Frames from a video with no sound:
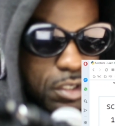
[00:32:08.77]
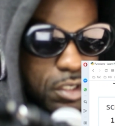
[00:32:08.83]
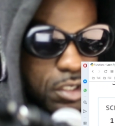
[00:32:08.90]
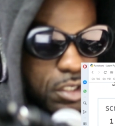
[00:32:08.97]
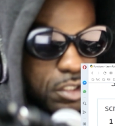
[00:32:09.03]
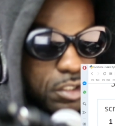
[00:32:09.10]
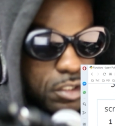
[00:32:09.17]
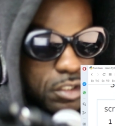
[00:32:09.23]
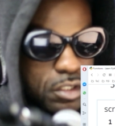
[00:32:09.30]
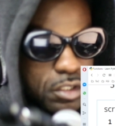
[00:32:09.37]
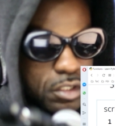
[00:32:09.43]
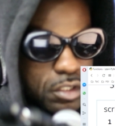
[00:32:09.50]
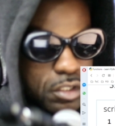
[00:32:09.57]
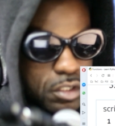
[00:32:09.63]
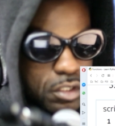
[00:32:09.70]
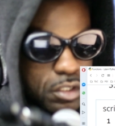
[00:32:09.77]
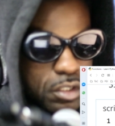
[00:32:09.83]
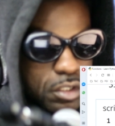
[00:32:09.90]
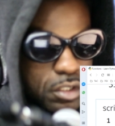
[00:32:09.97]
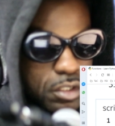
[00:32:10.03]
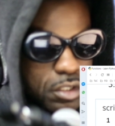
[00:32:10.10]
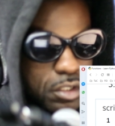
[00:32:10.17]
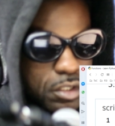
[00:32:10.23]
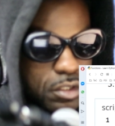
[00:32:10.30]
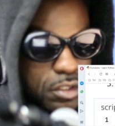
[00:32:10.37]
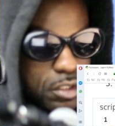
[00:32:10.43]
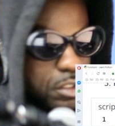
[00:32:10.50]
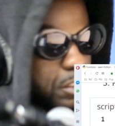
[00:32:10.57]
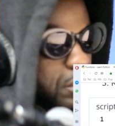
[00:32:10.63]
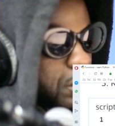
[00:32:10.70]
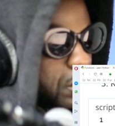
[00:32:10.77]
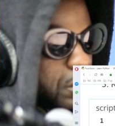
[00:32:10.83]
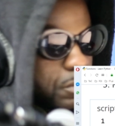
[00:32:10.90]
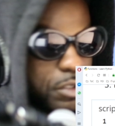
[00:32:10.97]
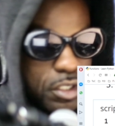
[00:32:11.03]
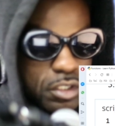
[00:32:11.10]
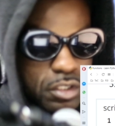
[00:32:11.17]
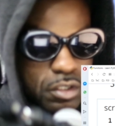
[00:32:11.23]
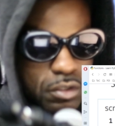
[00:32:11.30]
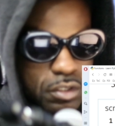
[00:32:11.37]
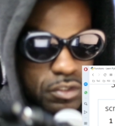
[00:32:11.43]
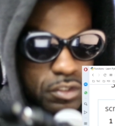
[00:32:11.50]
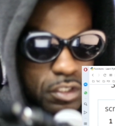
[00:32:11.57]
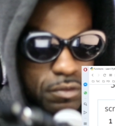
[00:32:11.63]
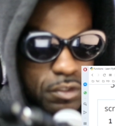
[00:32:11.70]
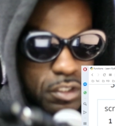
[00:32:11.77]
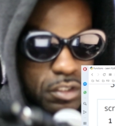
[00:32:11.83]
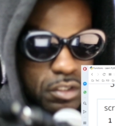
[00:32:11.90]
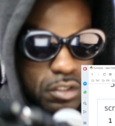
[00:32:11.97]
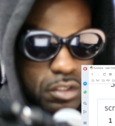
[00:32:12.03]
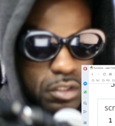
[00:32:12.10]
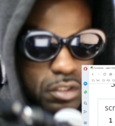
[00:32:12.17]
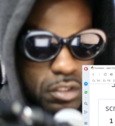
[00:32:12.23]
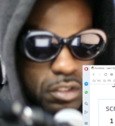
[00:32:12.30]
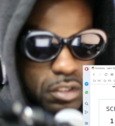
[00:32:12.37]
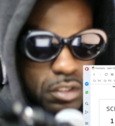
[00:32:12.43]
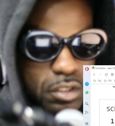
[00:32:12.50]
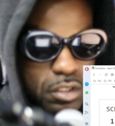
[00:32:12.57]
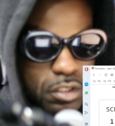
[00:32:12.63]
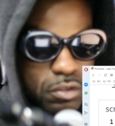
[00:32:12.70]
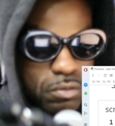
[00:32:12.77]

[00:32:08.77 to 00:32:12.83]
easy. Wait, no, that's not right. Nope.